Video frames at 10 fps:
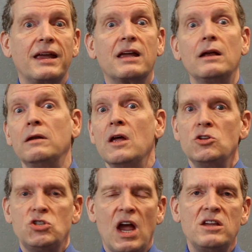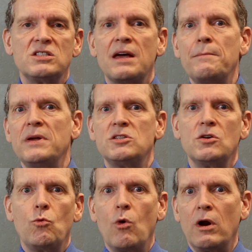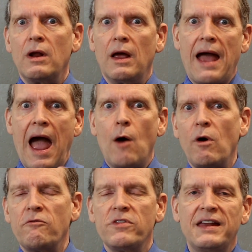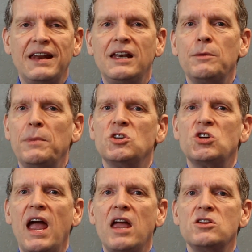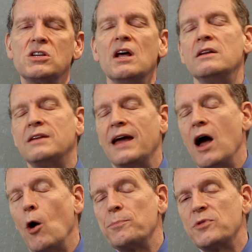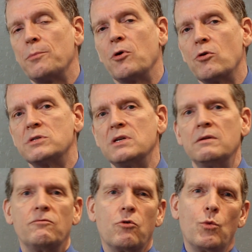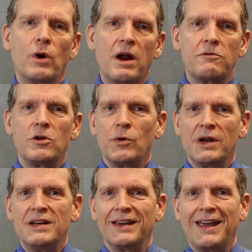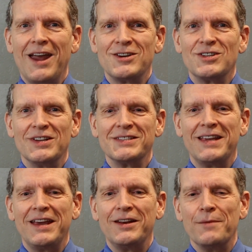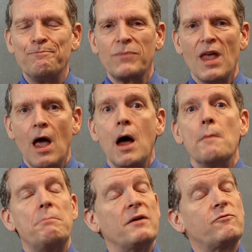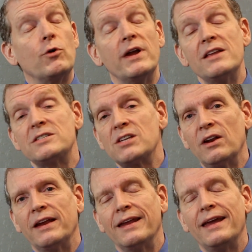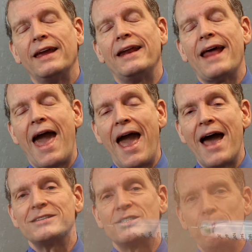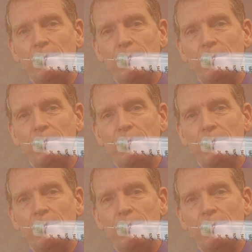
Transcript: can change them into however they need to be changed to help the person for whatever indication is needed. But for insulin, it has to